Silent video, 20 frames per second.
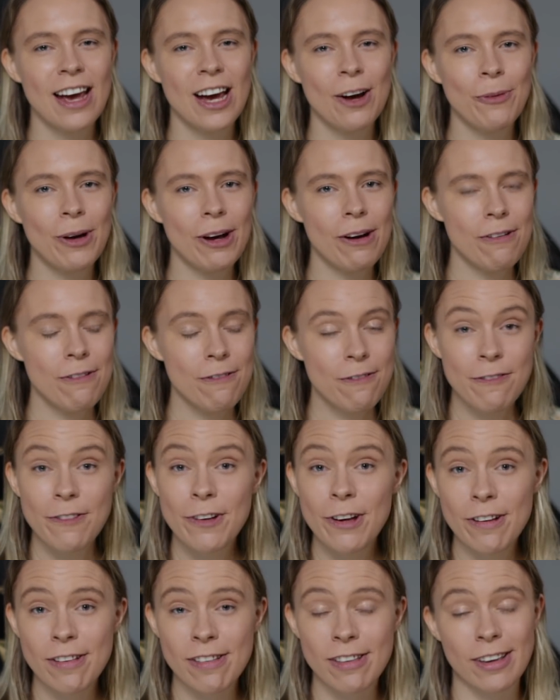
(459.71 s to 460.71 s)
And well,
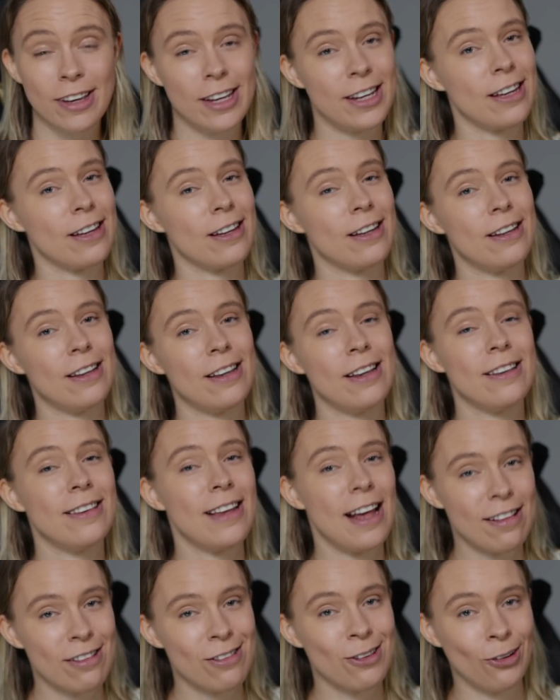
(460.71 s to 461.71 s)
firstly,
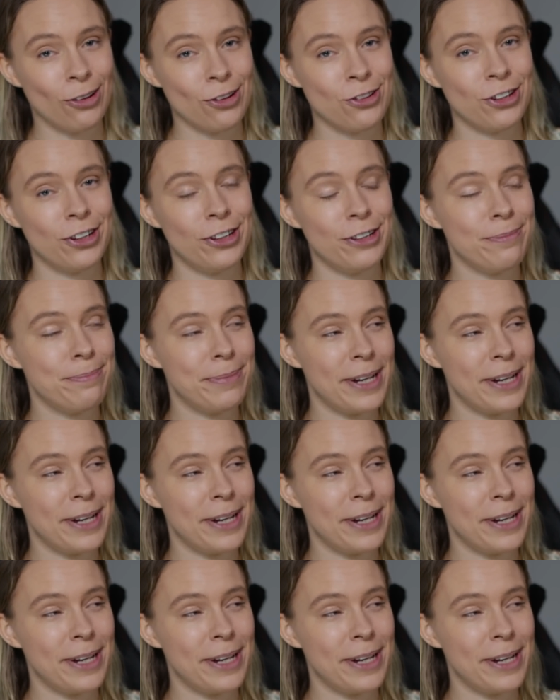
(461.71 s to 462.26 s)
that's not true.